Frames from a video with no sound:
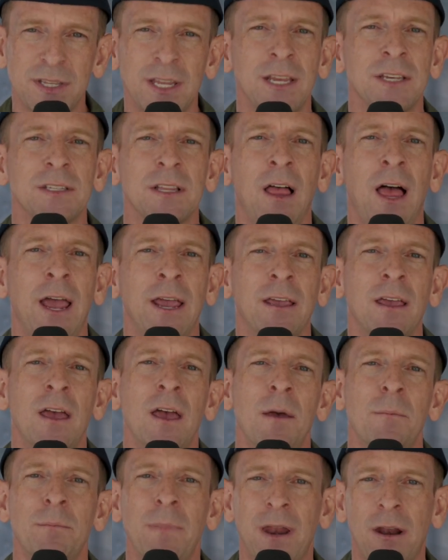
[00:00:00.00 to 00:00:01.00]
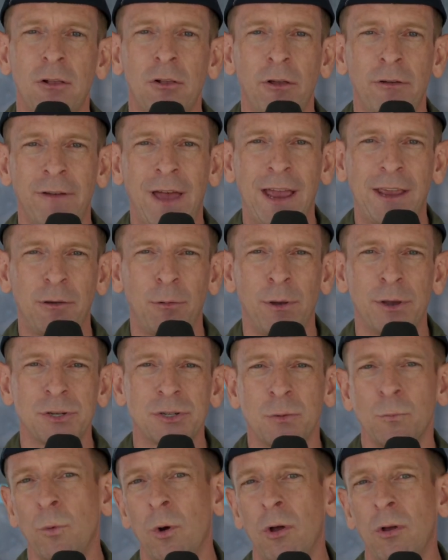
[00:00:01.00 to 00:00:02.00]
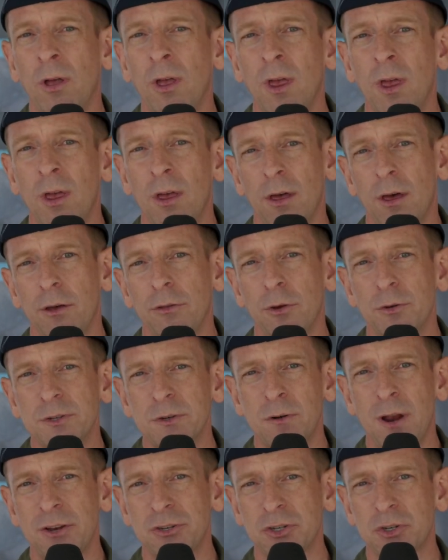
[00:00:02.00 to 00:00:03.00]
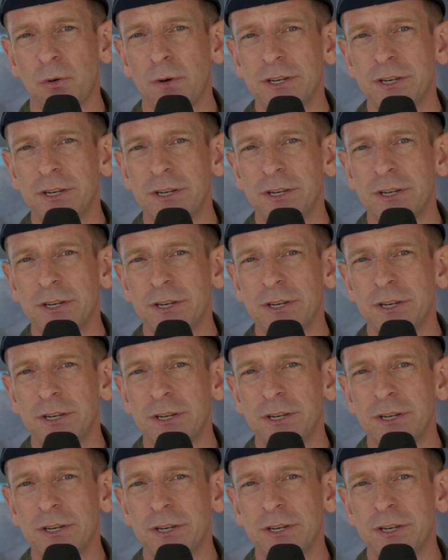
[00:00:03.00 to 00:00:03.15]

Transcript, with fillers: things like medical evacuation. Well, those are not just